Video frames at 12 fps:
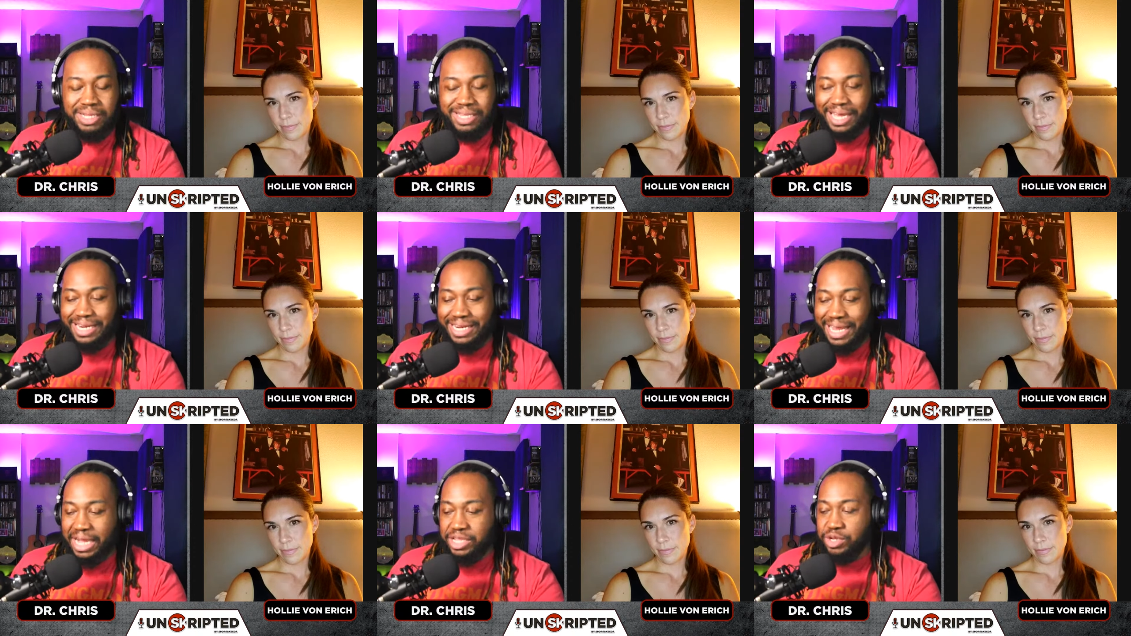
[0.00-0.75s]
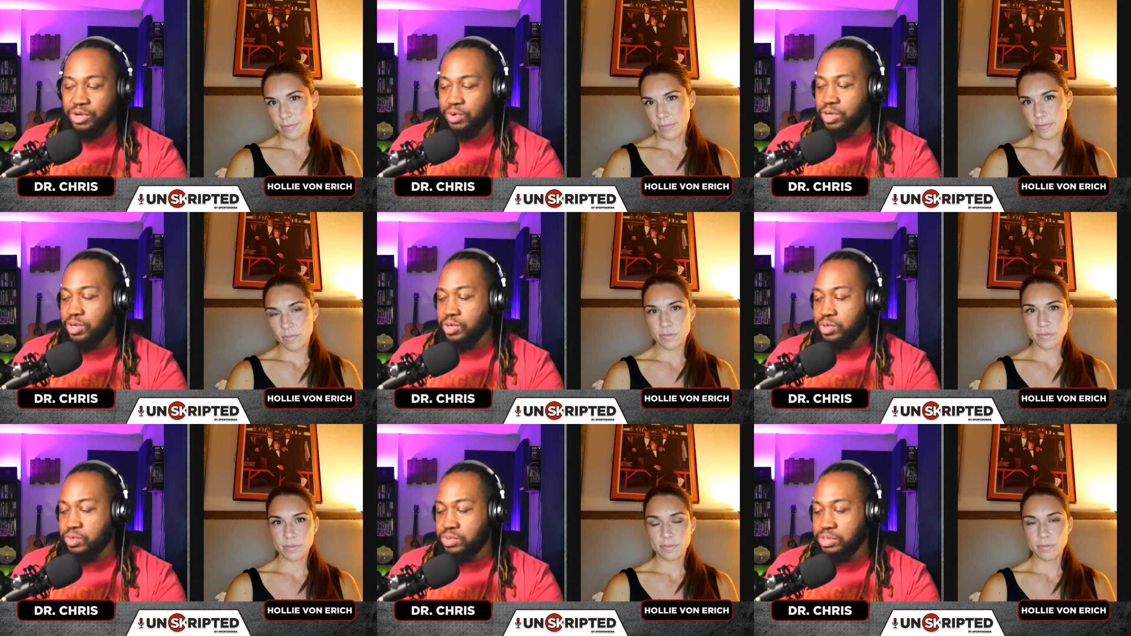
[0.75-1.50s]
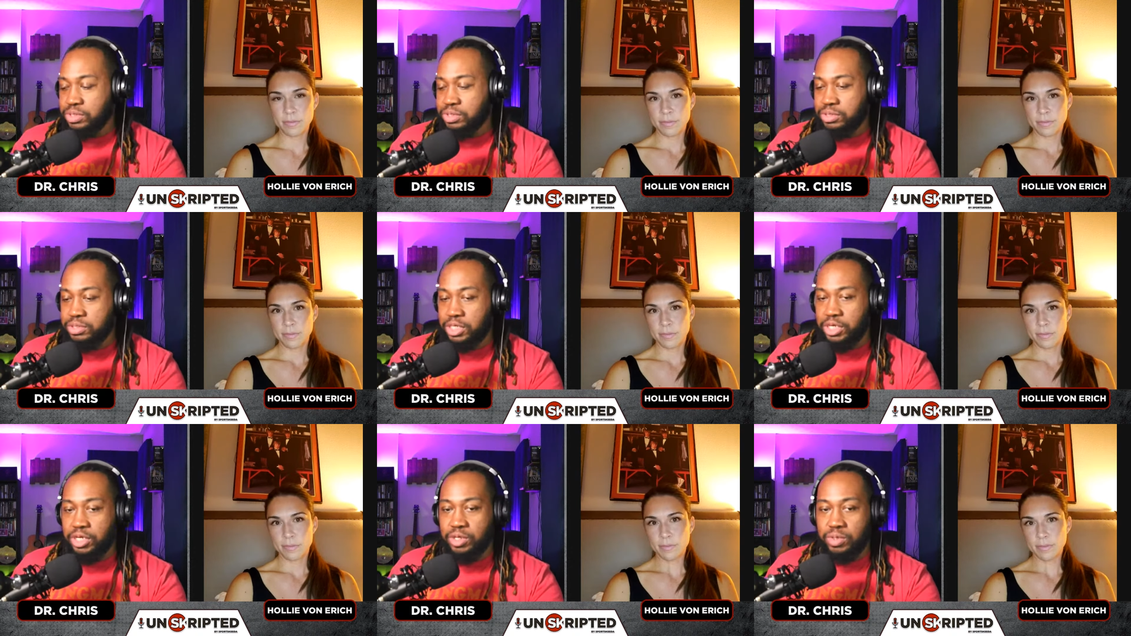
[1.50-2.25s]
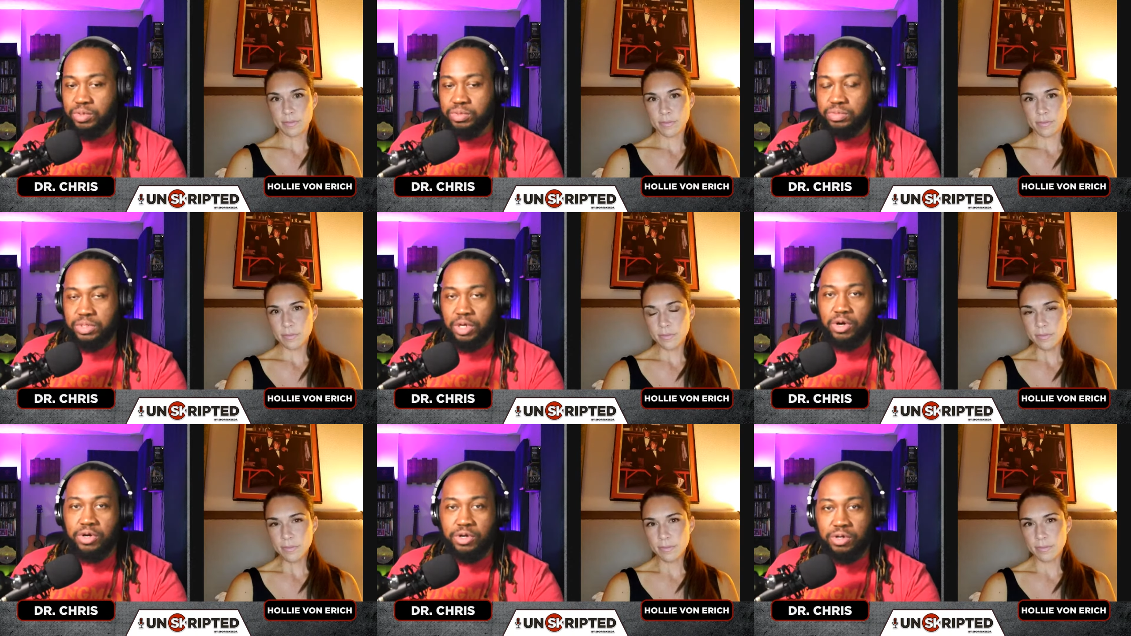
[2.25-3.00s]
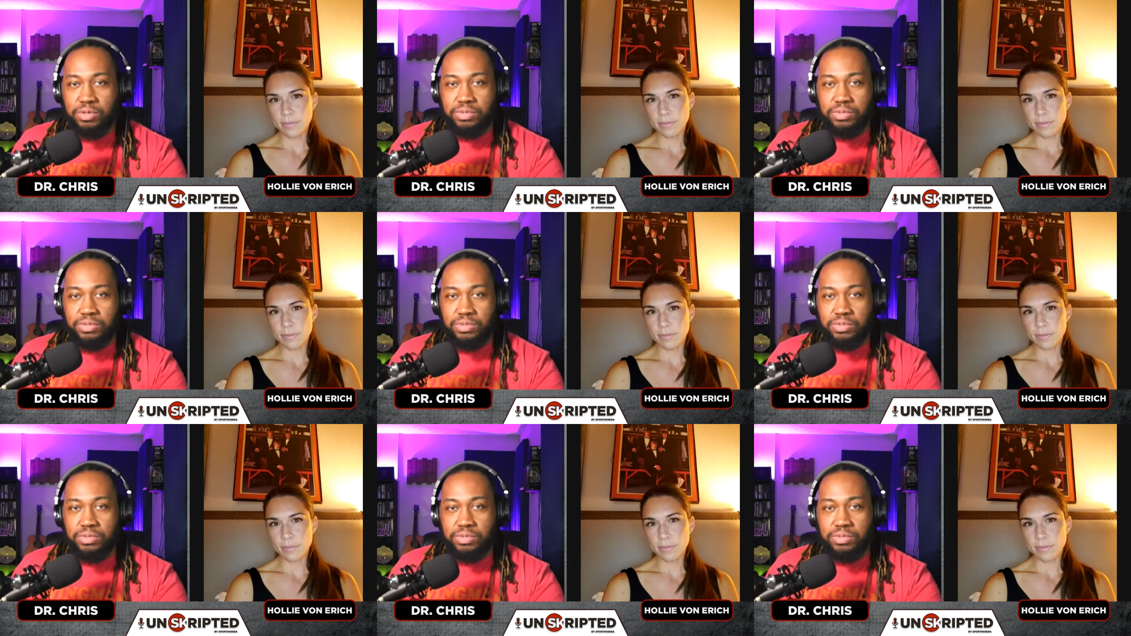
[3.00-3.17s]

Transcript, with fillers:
Speaker 1: a nine year old, you know, daughter,